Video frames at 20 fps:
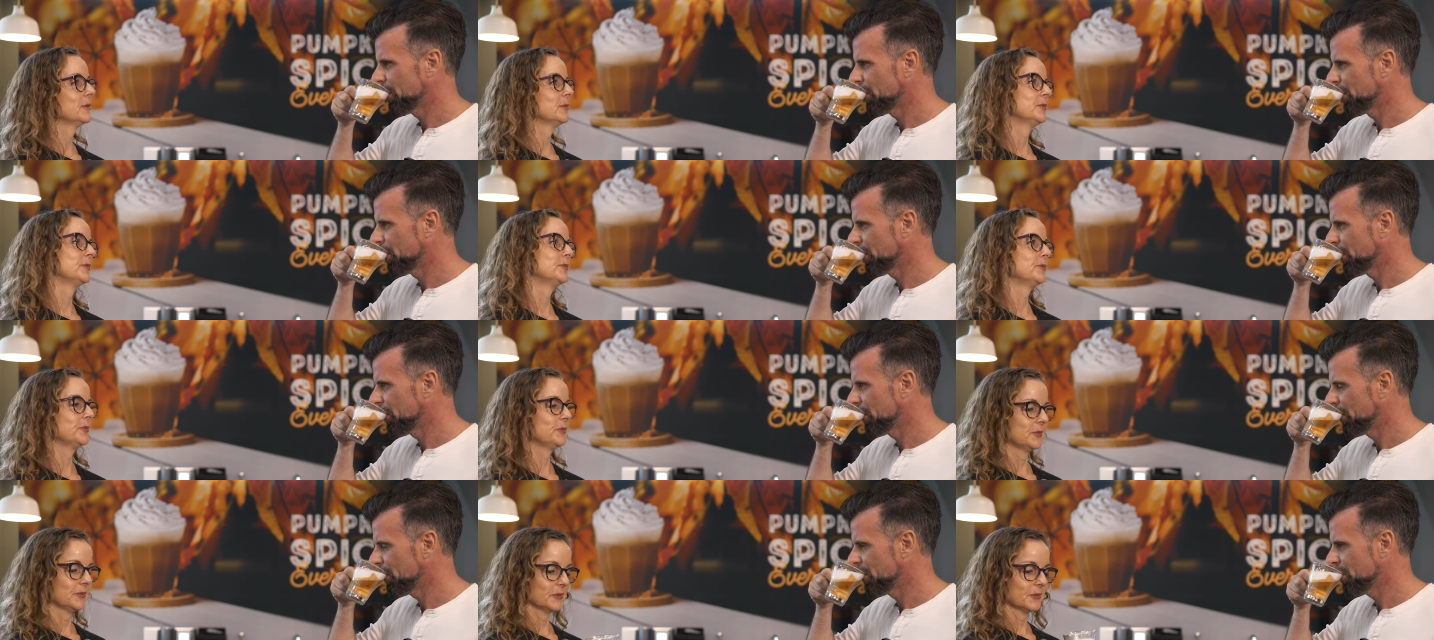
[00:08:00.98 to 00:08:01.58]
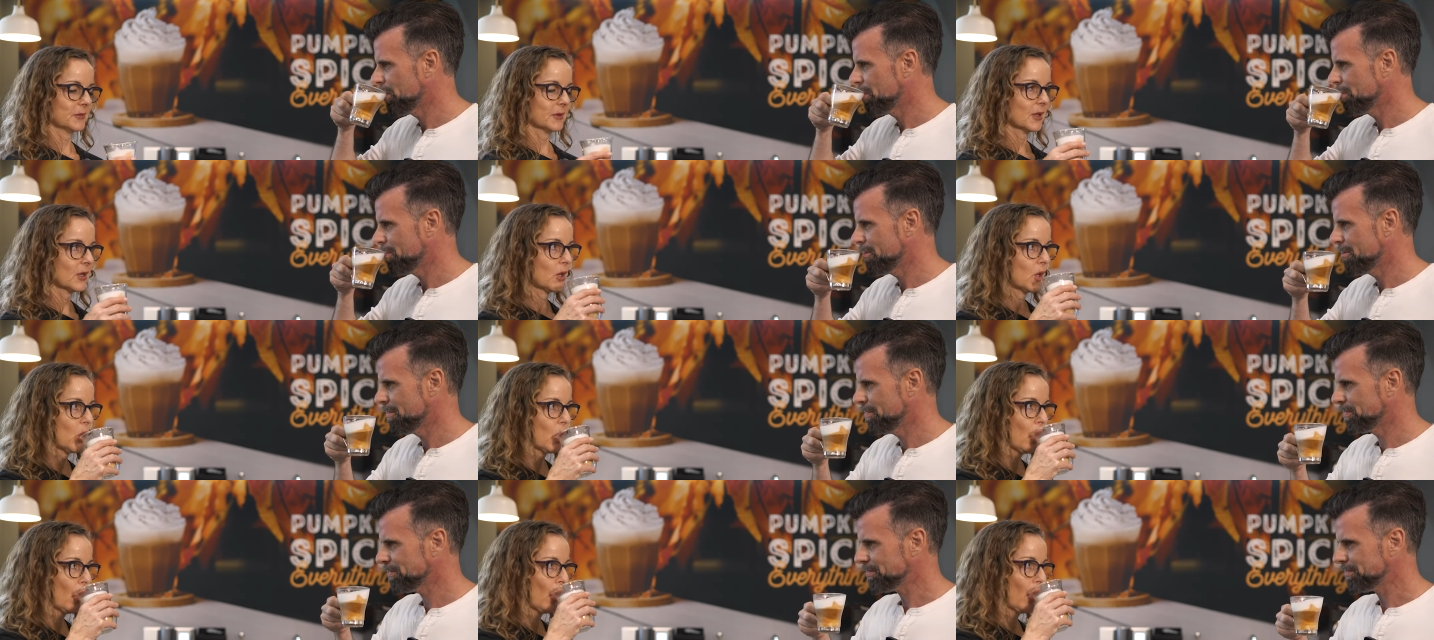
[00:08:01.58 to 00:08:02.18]

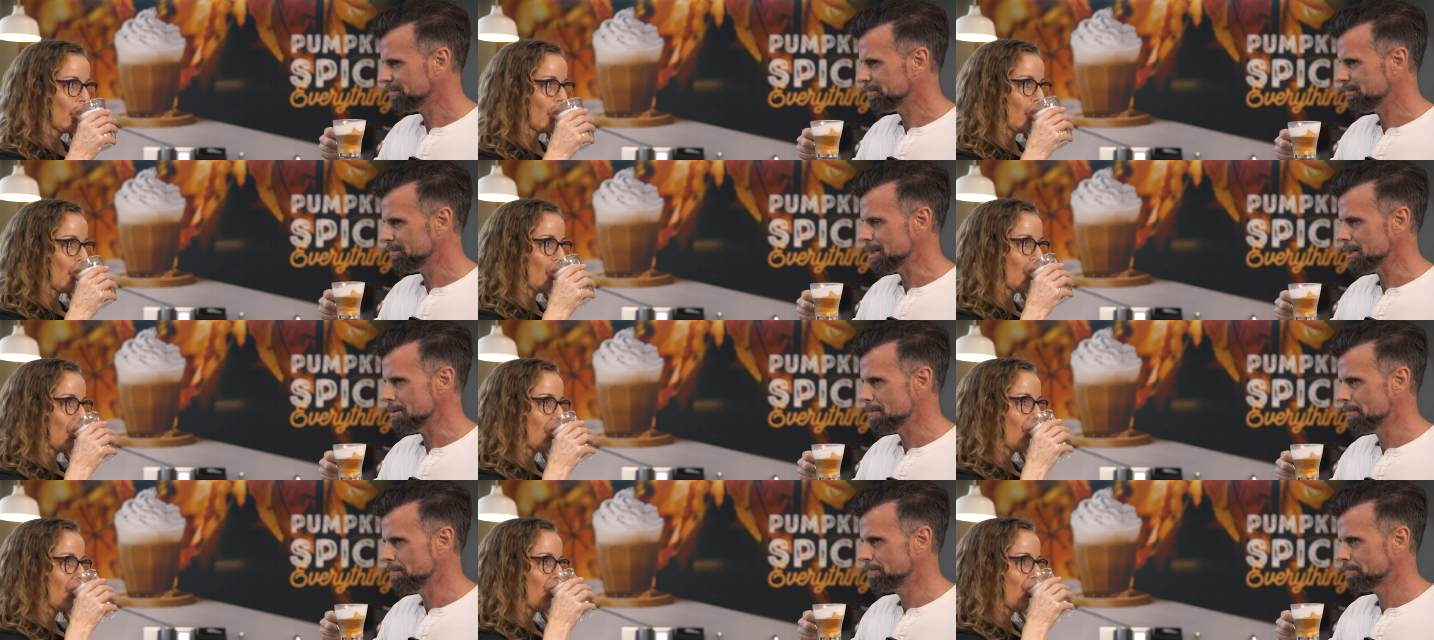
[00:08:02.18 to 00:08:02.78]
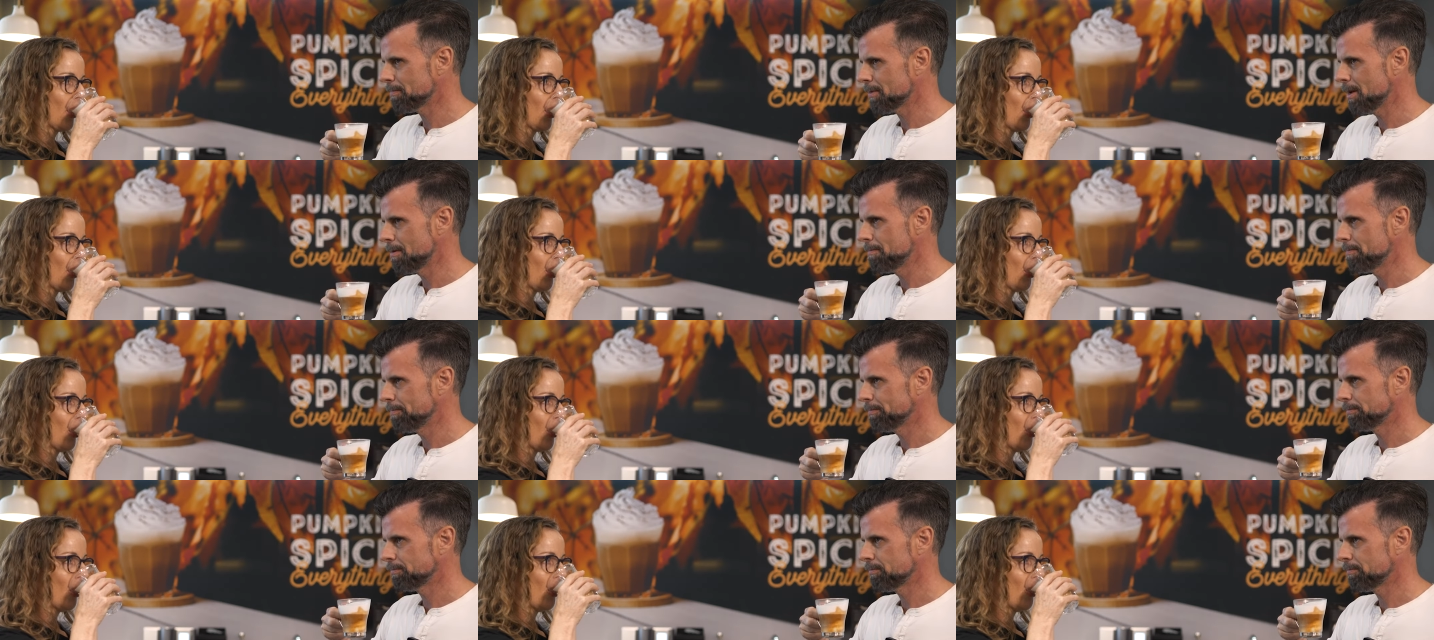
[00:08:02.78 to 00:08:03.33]
Nobody speaks.